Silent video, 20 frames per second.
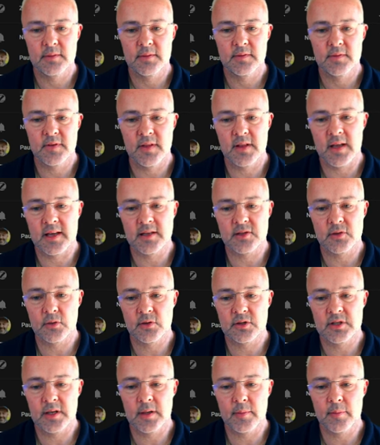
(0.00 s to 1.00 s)
for the air
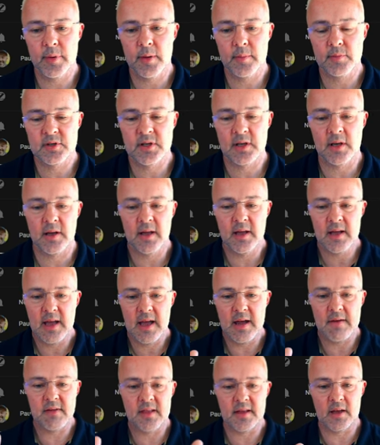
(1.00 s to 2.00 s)
source heat pump. So
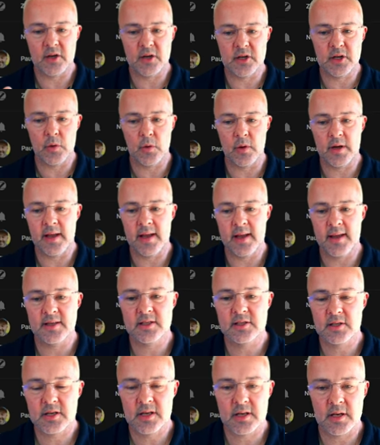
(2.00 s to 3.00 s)
everything I do on here
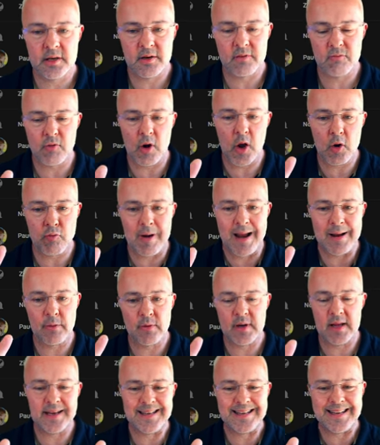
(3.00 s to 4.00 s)
is kind of
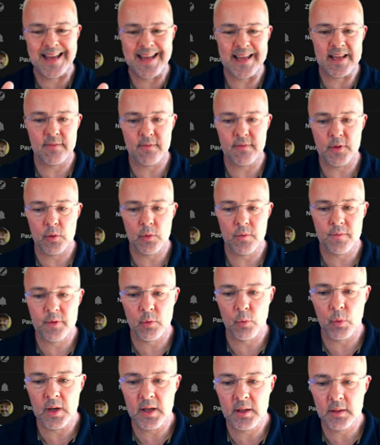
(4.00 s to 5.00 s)
around a day view of the
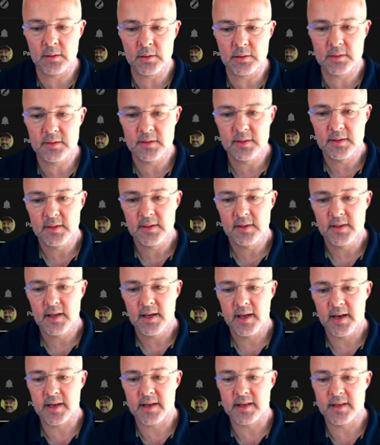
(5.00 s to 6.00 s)
world.
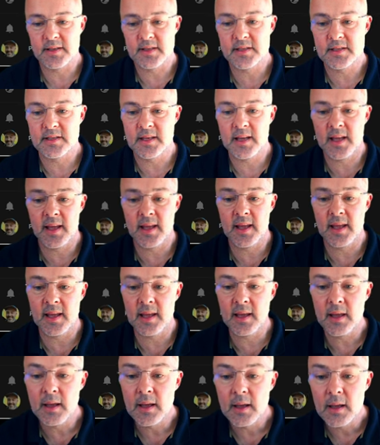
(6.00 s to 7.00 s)
And I can
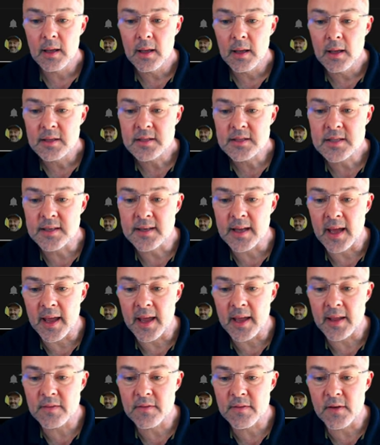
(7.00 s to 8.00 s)
see
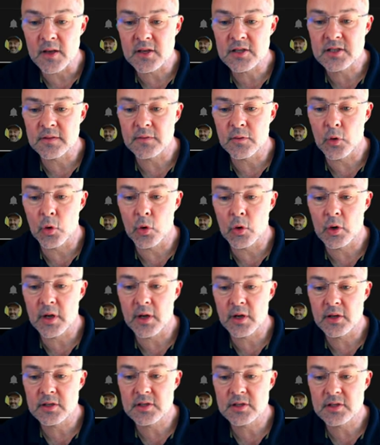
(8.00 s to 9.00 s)
today, 1st of
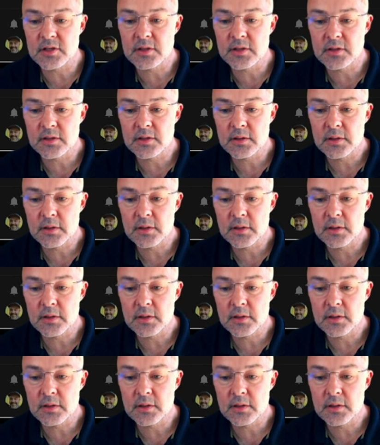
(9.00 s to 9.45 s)
August,